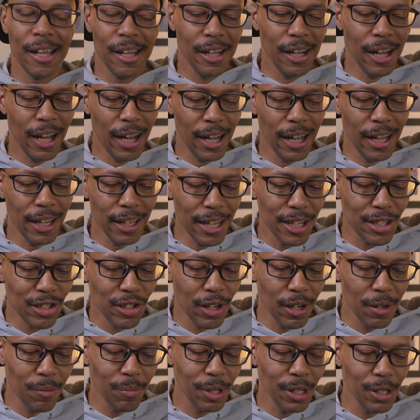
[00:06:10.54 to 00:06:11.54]
that's
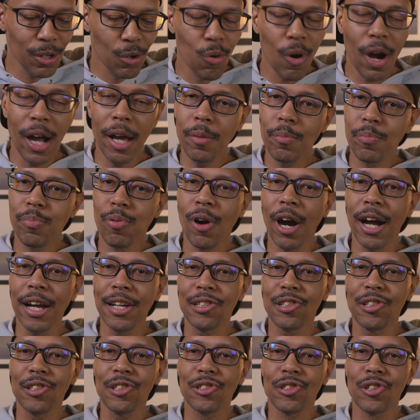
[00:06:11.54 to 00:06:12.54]
going to be quite
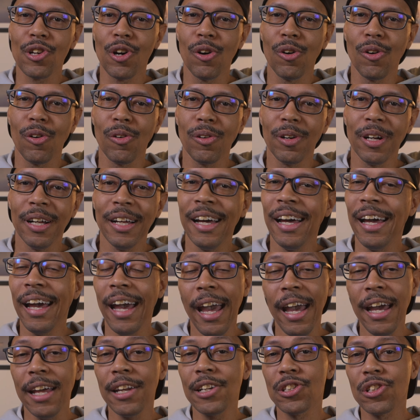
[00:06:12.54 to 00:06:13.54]
pricey. So,
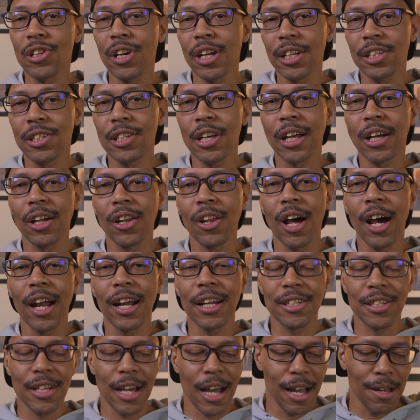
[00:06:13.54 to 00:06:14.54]
and it's going to take a lot
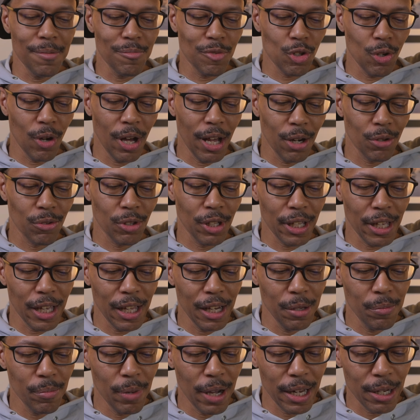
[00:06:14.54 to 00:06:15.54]
of time. So I don't think
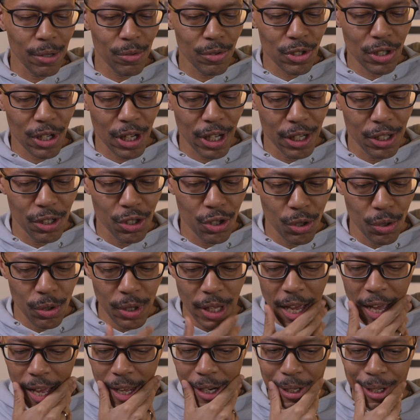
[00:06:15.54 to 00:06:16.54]
anybody was going to do
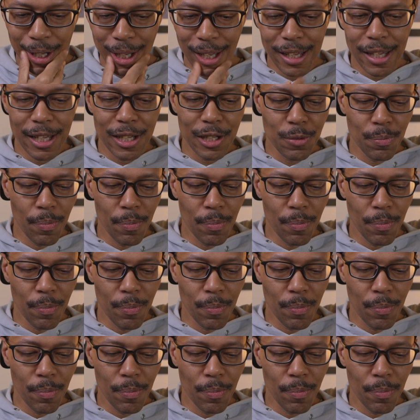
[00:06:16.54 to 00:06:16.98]
that. It's